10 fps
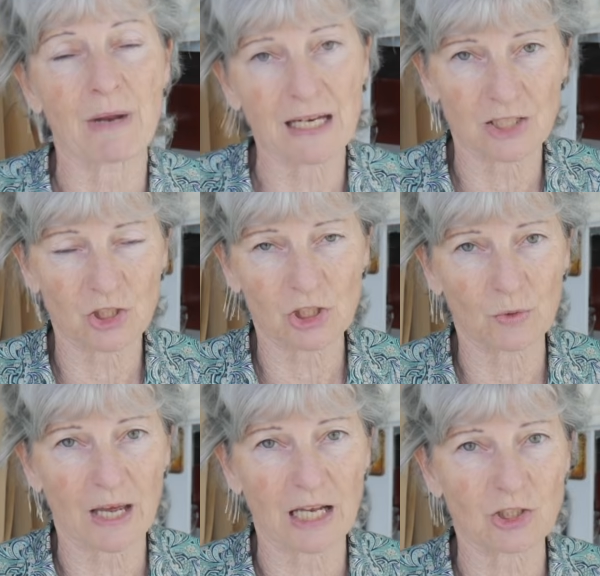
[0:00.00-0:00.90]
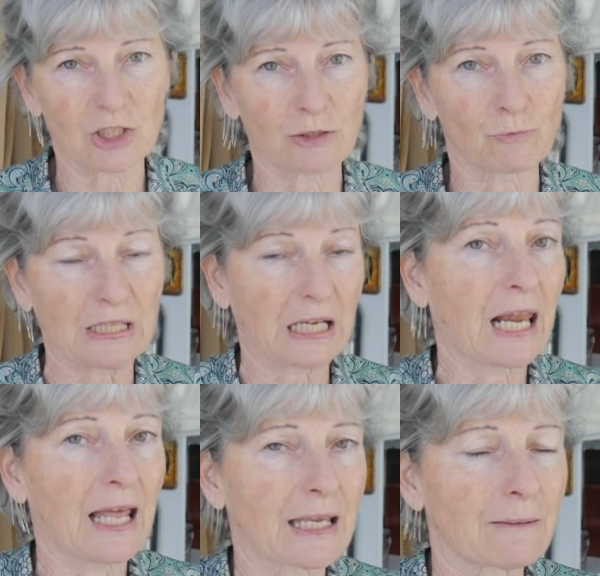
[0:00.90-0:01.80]
manage to actually
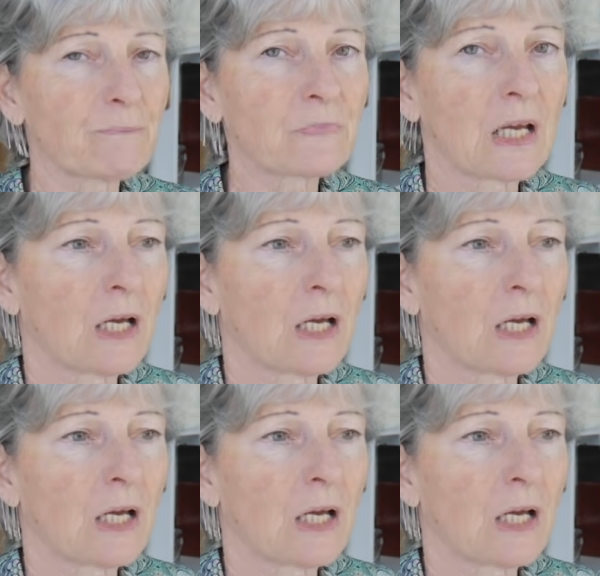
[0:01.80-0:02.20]
reclaim